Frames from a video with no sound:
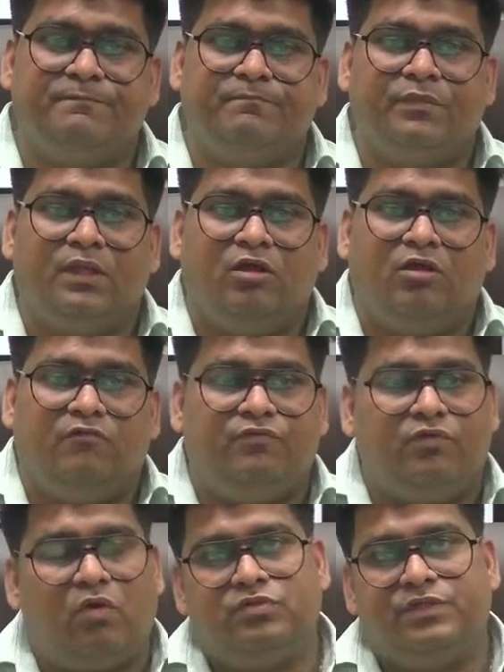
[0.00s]
We will
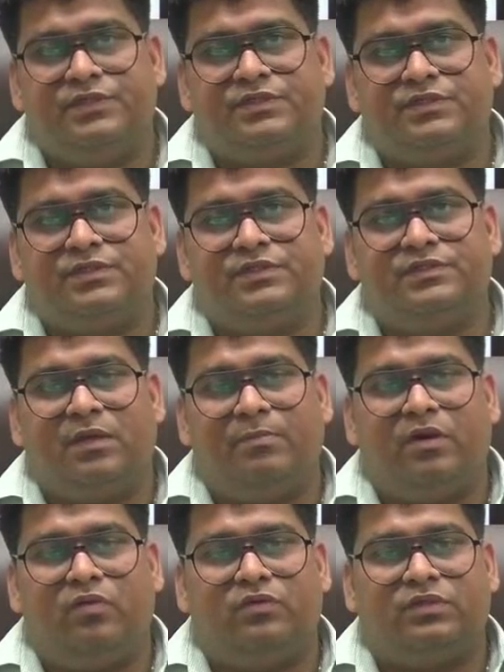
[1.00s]
also discuss
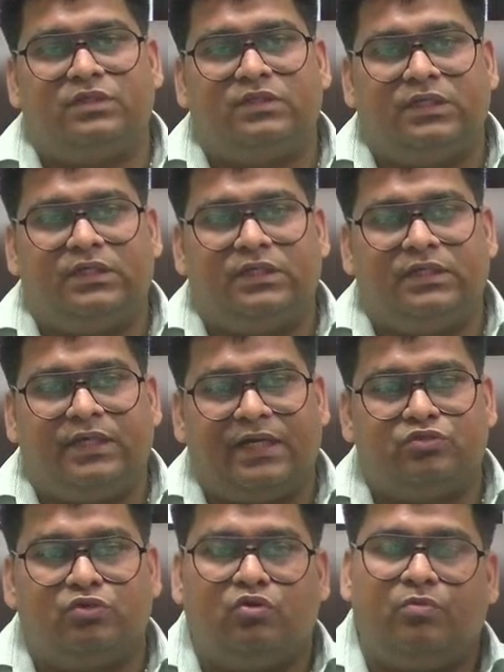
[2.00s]
about the
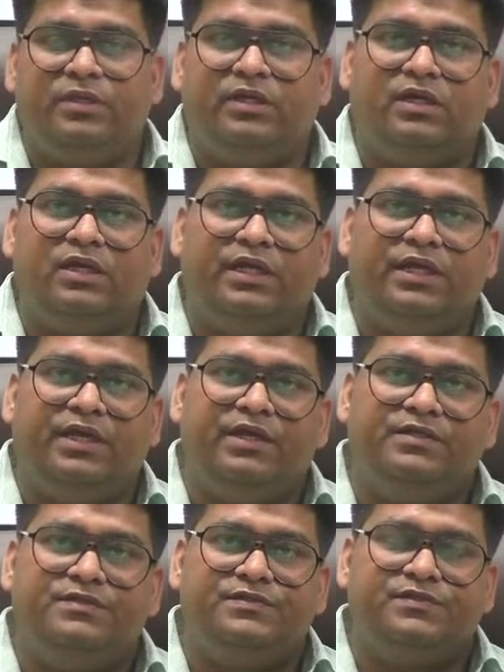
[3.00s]
taxonomical
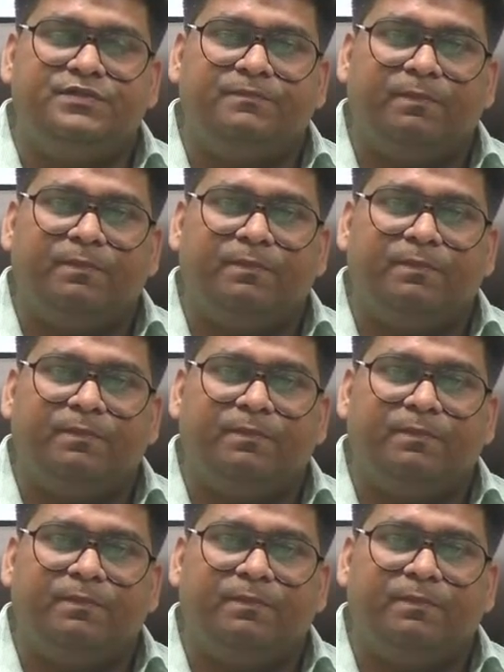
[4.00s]
aids.